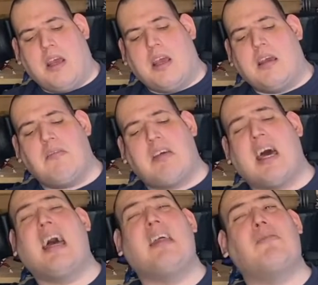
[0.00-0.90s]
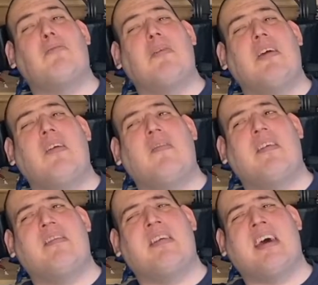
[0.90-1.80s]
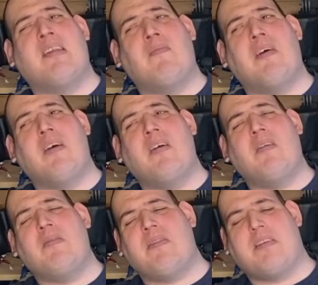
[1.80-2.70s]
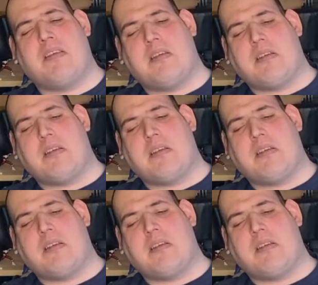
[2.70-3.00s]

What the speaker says: His hands move, his head moves,